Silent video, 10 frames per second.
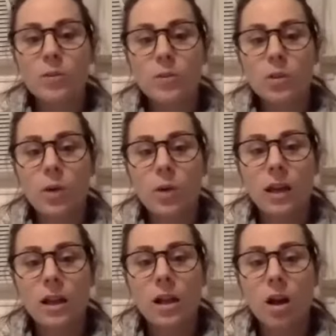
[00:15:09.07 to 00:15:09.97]
So I
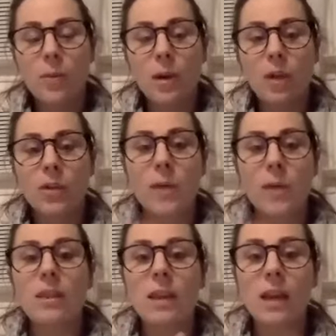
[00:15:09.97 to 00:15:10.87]
like and comment on them.
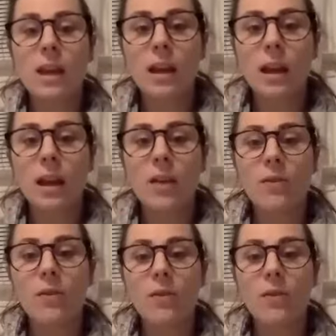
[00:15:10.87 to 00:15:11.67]
And then if